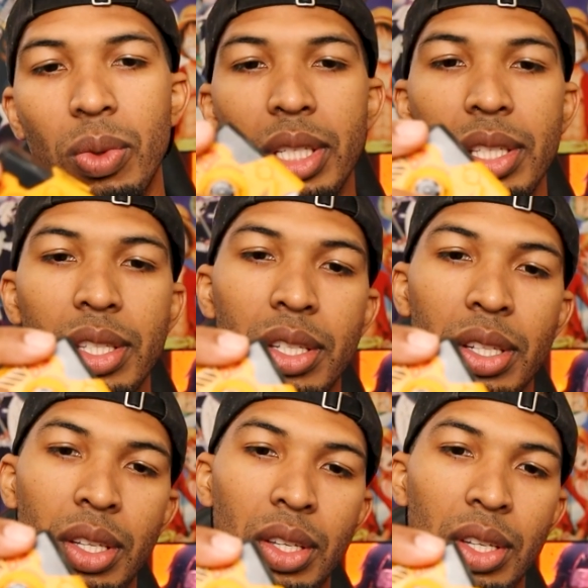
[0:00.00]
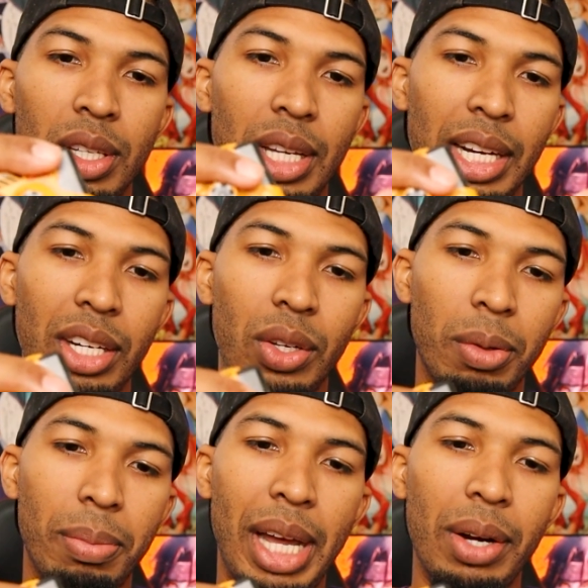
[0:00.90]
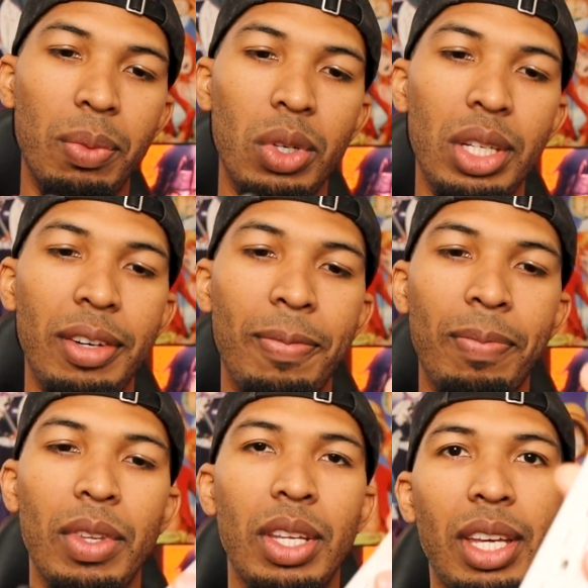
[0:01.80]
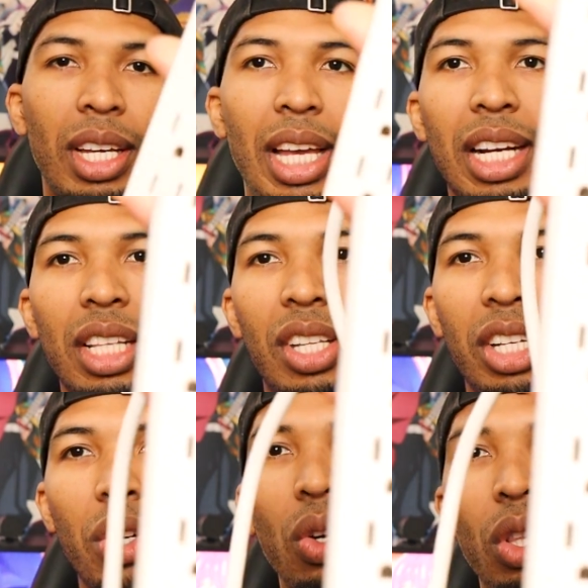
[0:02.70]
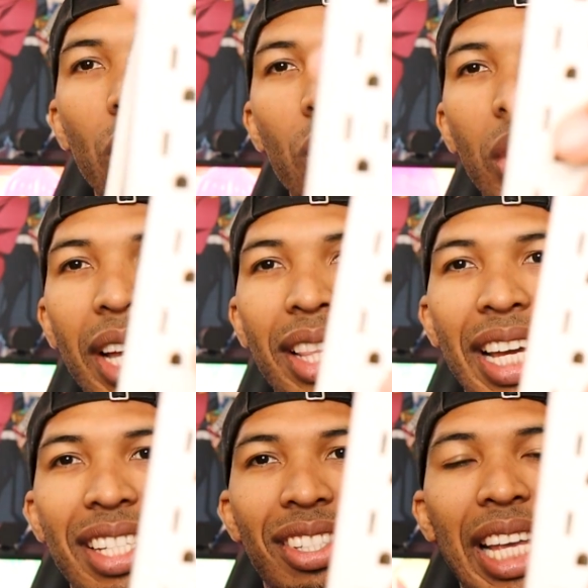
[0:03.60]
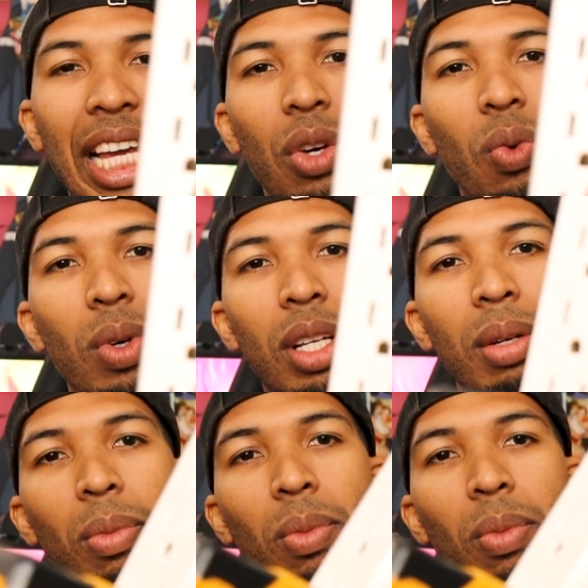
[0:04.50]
ones, got it on the bottom one, it kind of looks like you're going to lose that that second one